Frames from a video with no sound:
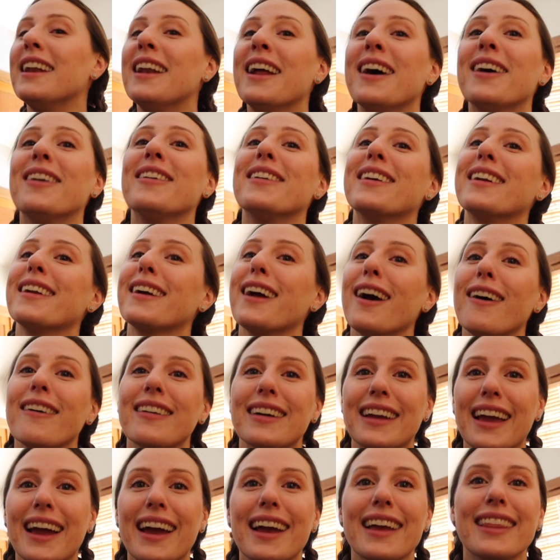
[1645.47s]
I wanna go
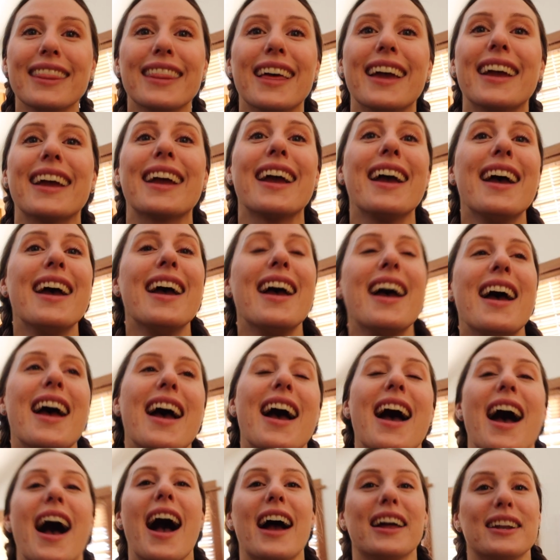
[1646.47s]
again. Like
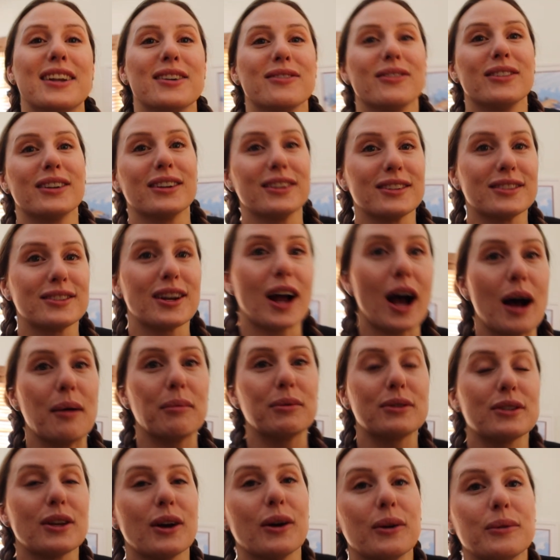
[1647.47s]
I didn't wanna
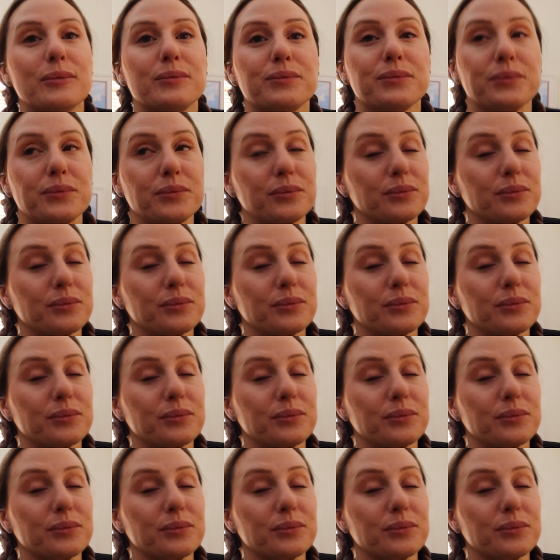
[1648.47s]
stop. So